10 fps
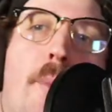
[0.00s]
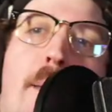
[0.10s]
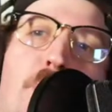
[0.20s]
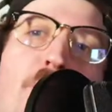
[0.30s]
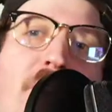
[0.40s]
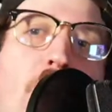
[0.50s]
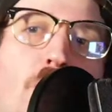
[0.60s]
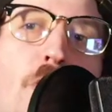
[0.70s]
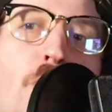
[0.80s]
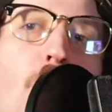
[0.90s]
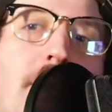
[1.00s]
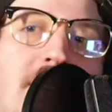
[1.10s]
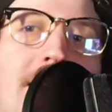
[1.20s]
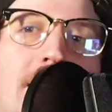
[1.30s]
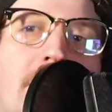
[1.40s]
to my profile, go to the
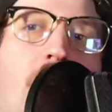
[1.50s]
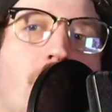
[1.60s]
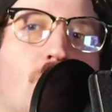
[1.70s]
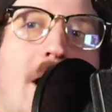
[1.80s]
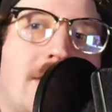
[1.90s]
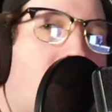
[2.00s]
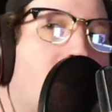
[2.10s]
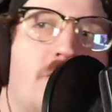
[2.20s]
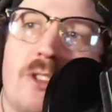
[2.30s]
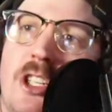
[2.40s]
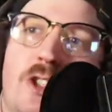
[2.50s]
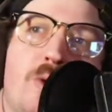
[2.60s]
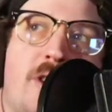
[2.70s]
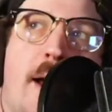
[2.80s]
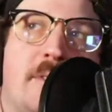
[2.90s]
website, click on Track Talk. You'll see
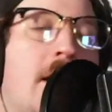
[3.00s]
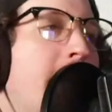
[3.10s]
2 steps.